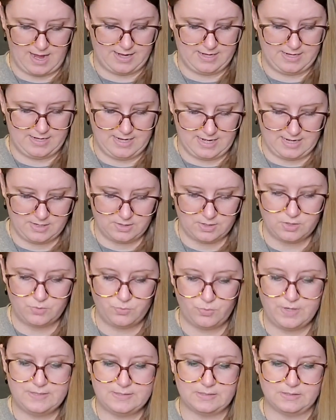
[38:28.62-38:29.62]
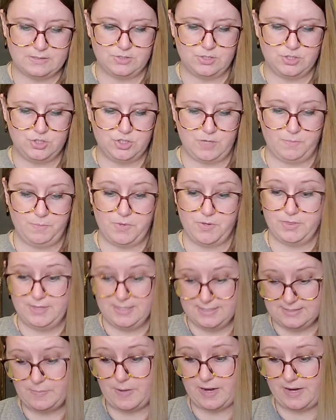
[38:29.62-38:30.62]
I need a good reason to jump on
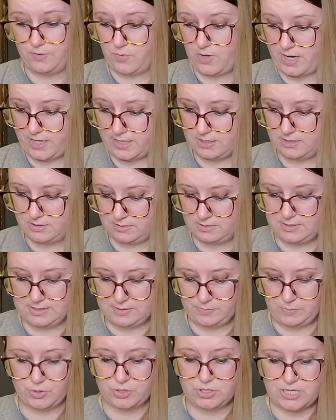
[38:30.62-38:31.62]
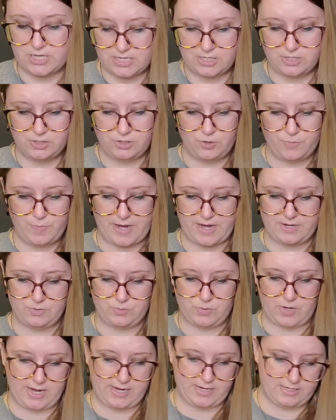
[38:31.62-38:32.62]
this bandwagon, this particular
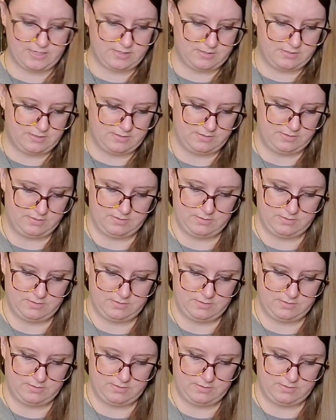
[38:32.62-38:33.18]
bandwagon.